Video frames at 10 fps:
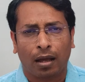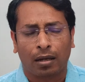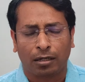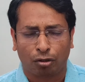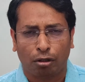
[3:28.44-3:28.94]

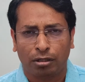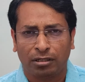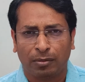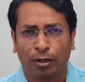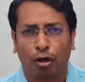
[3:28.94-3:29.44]
control
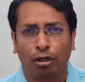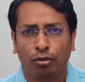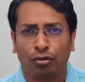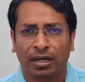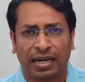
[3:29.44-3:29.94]
system according
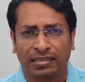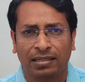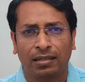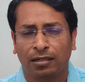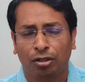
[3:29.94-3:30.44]
to the
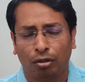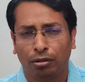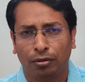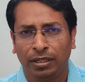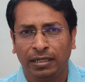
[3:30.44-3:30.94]
classical control
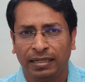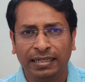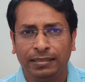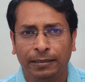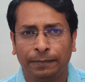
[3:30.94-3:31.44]
theory, right?